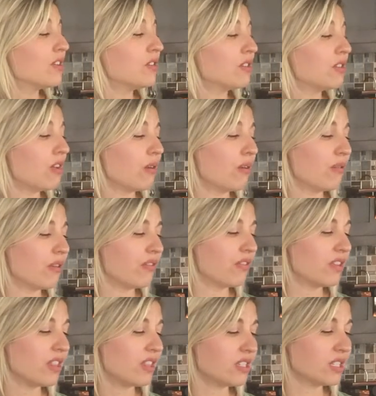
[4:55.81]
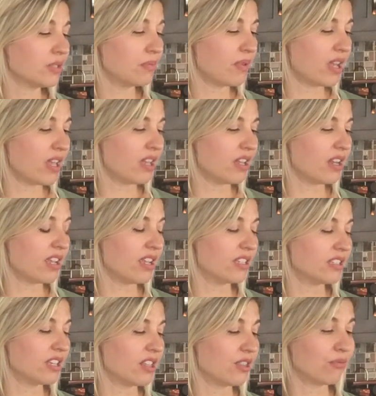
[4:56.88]
So for this one,
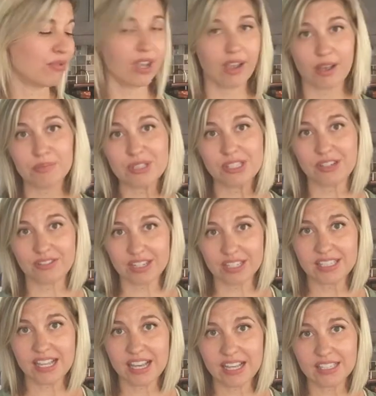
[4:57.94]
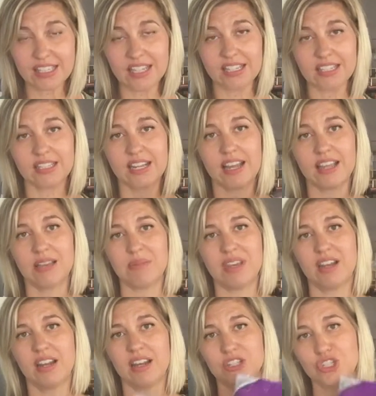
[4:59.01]
it's a 3-cup serving size, and it's telling me
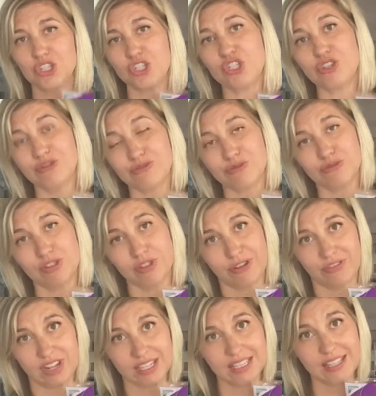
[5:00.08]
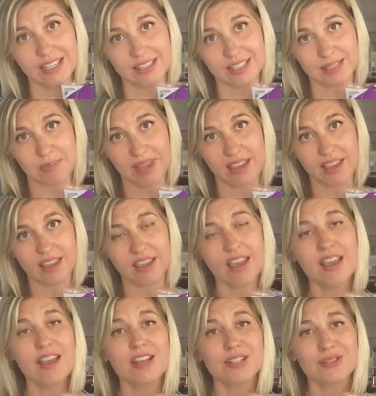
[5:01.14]
it has 2 servings in this bag.
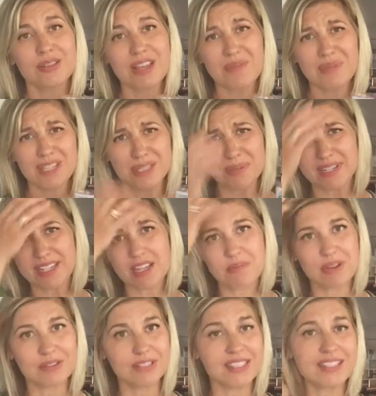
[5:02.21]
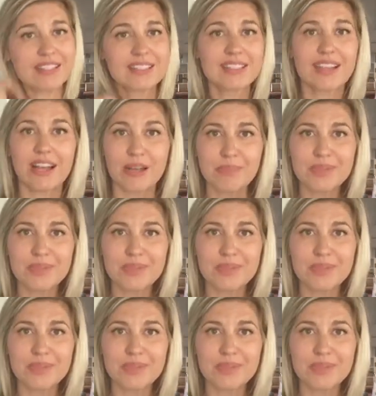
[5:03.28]
So that brings me to about 6 cups.